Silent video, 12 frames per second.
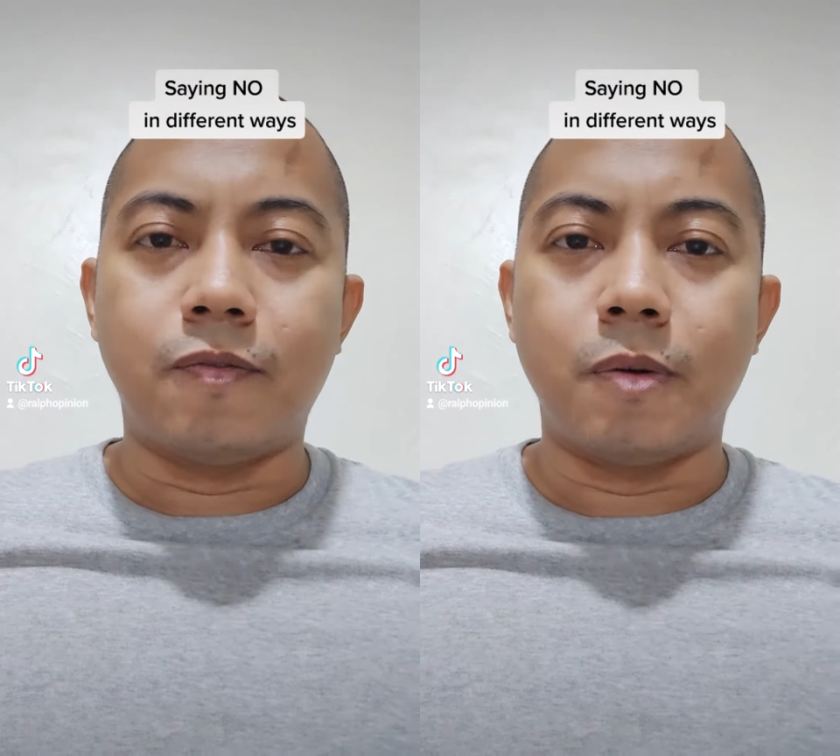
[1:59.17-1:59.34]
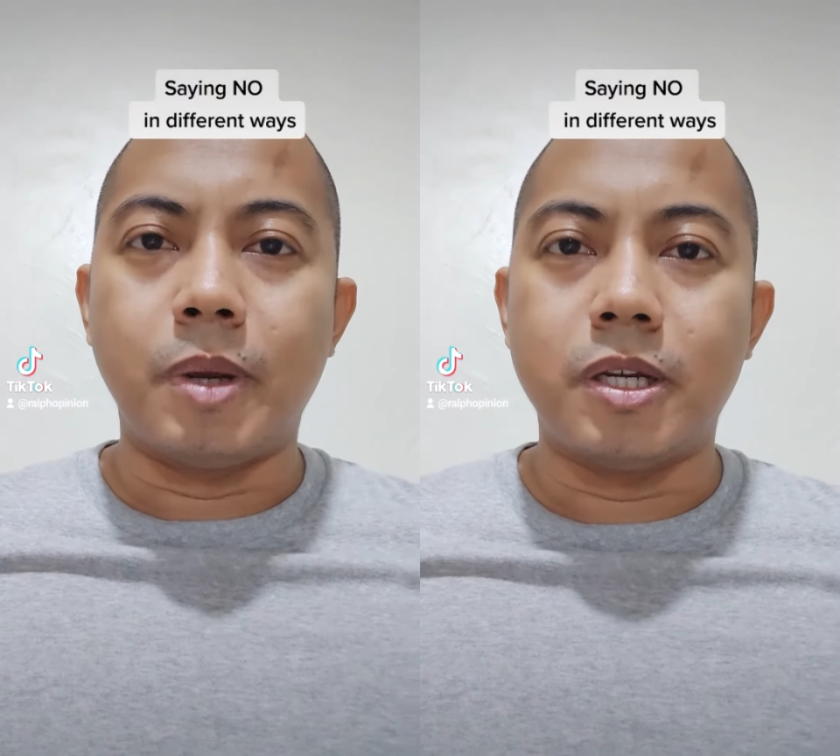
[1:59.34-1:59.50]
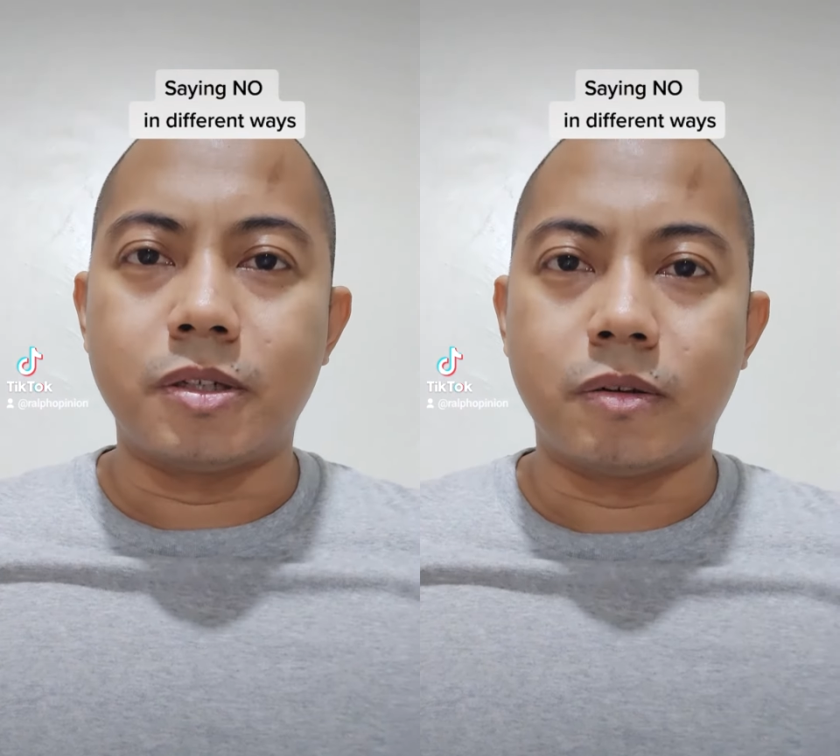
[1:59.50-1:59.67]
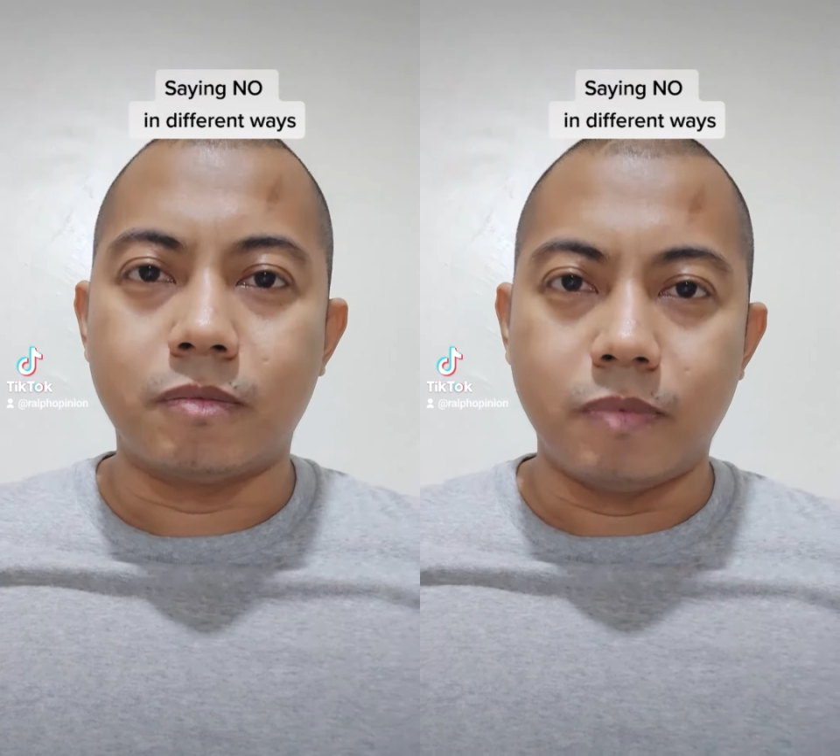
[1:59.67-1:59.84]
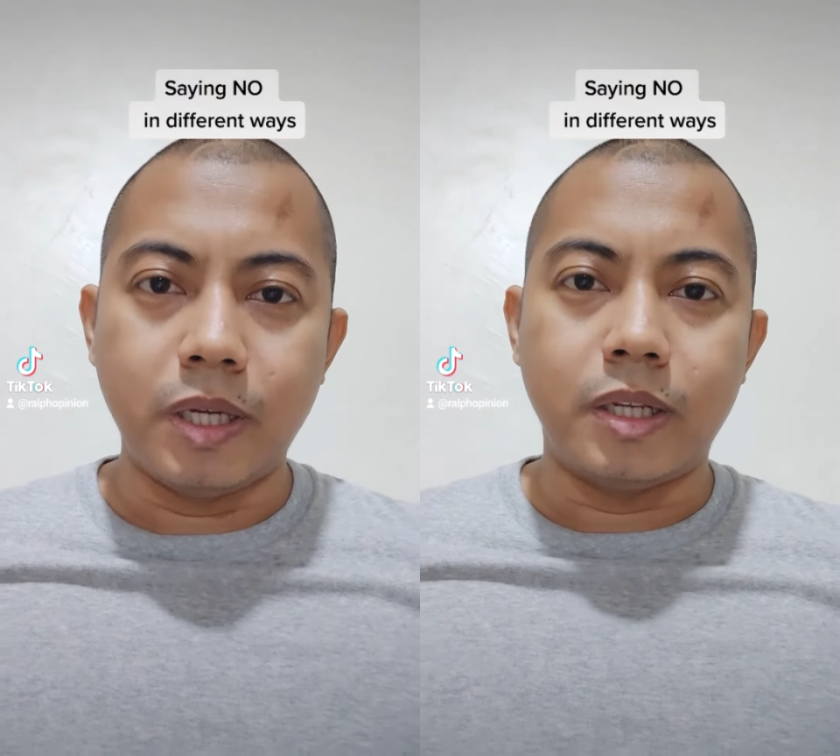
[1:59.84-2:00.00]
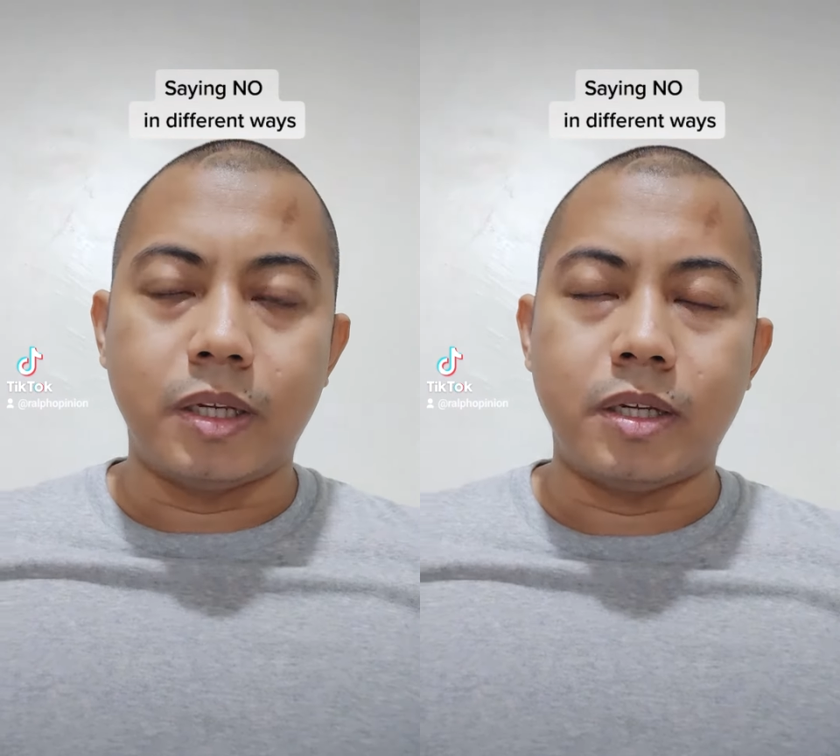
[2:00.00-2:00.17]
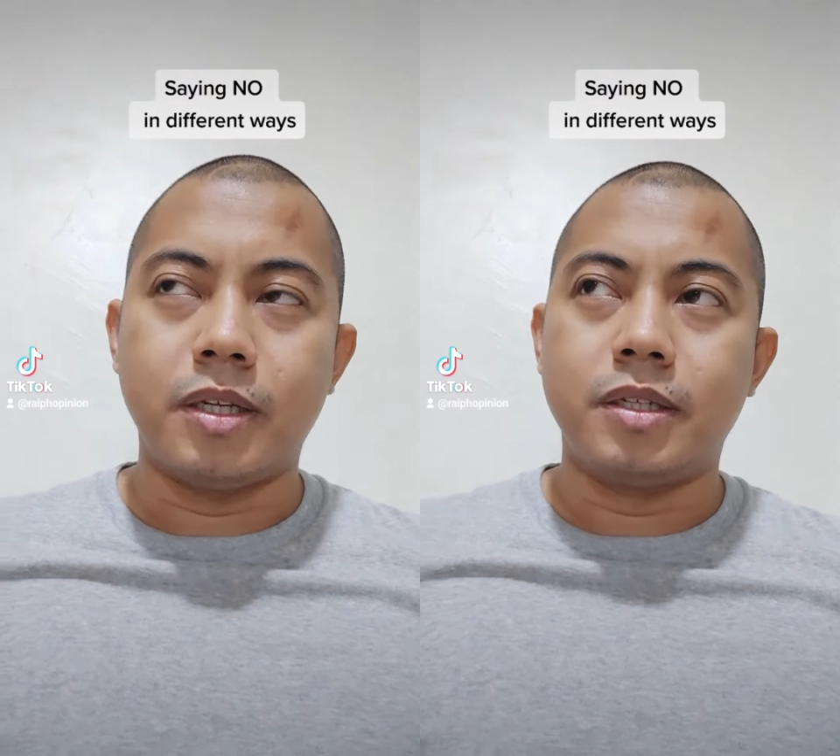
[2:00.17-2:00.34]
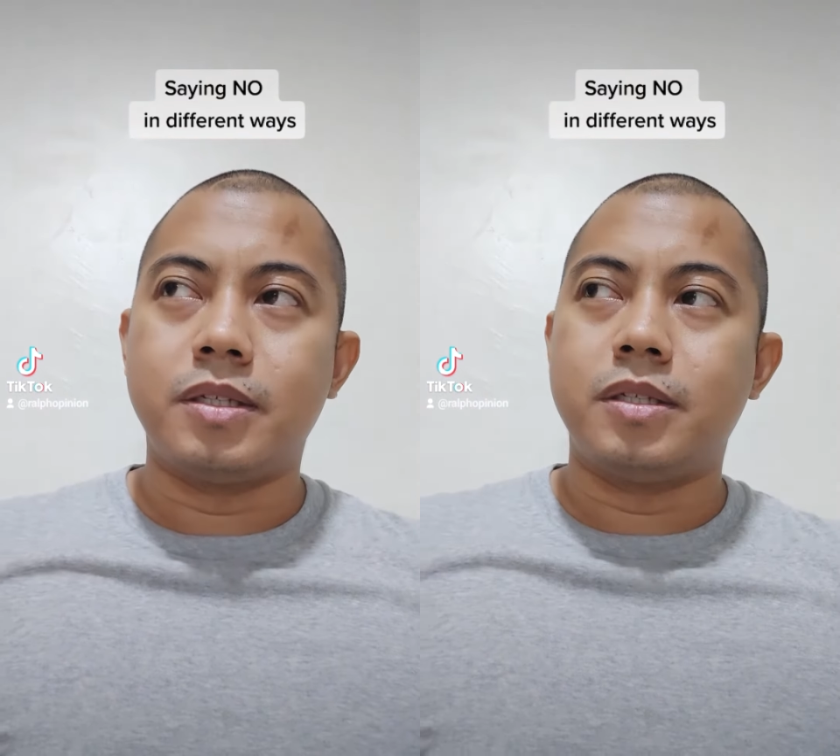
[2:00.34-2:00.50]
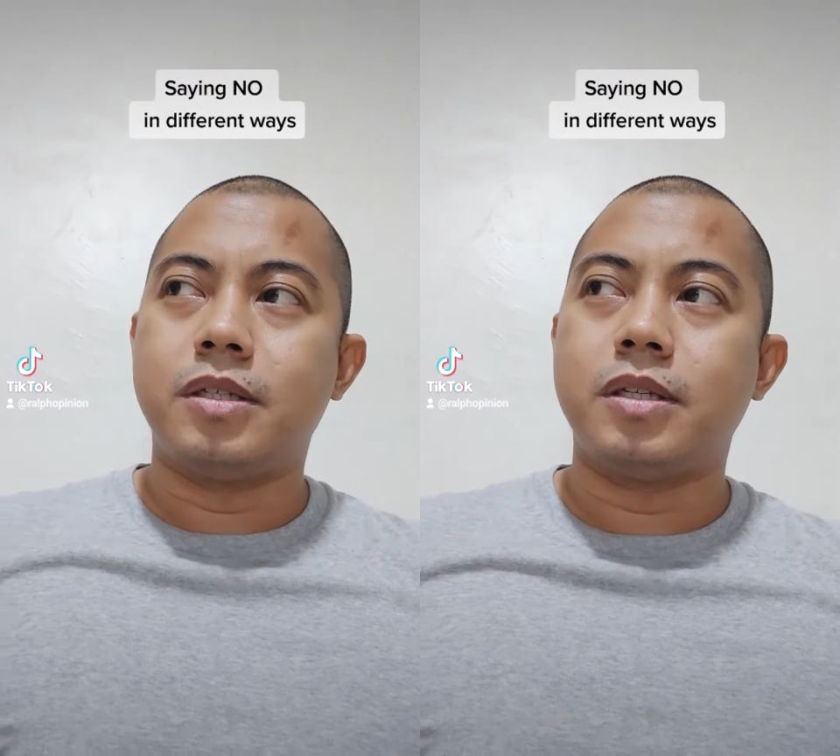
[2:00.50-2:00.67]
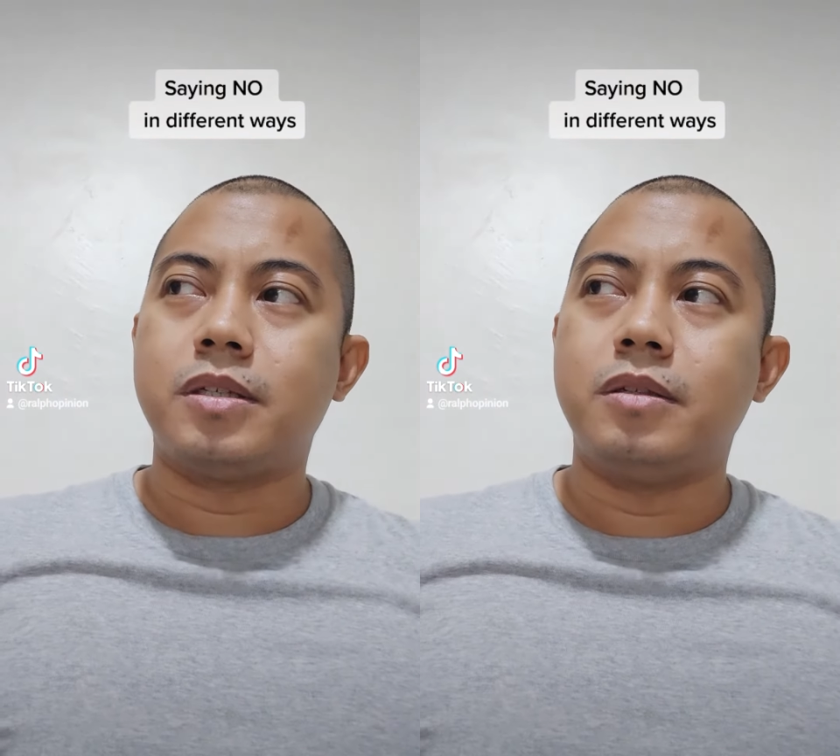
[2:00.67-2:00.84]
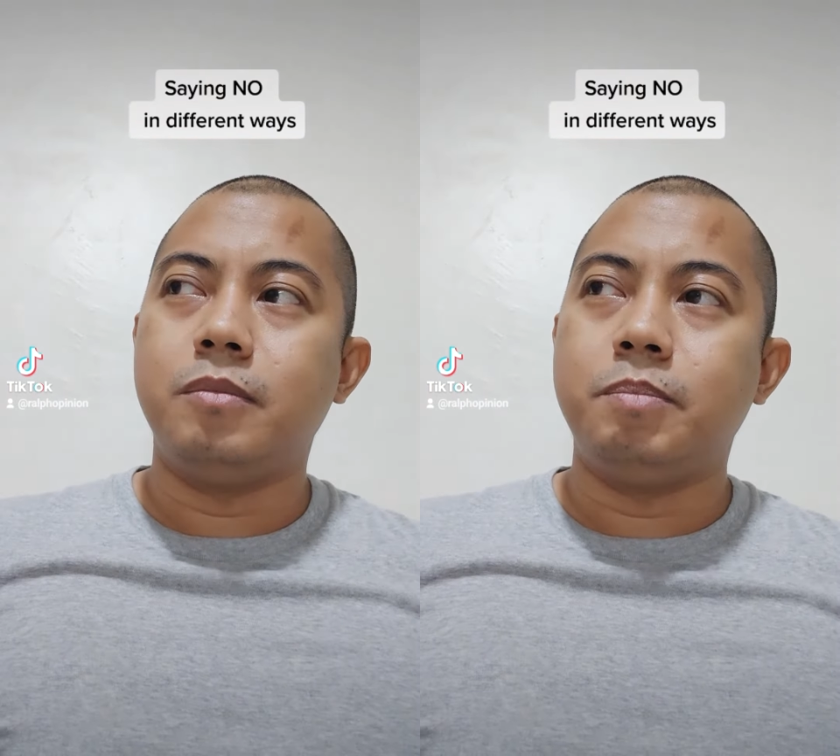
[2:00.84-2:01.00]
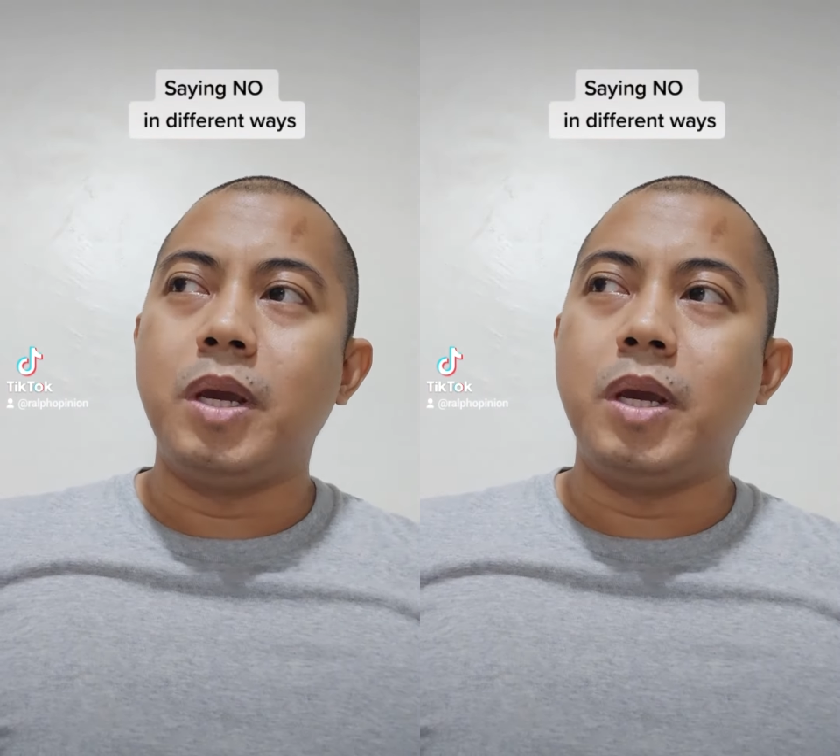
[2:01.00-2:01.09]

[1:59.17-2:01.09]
information really is just